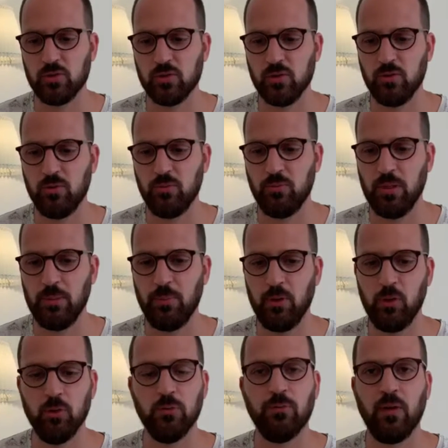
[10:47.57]
So maybe
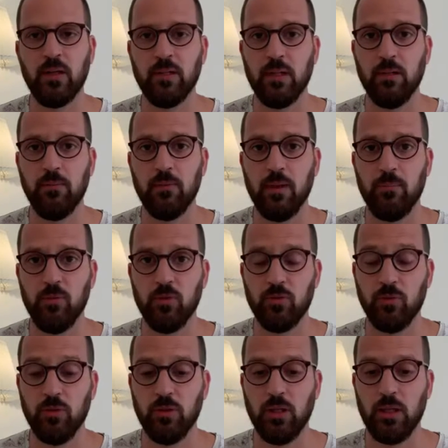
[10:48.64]
you'll find them
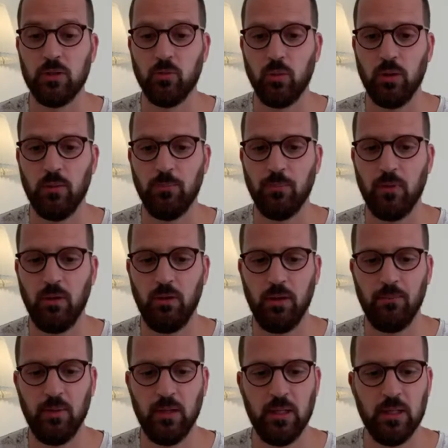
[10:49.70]
useful as well. All
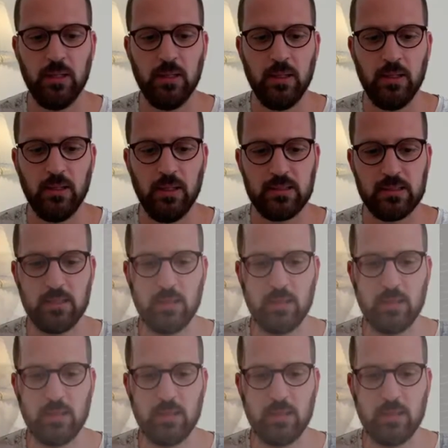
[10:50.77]
right. Let's see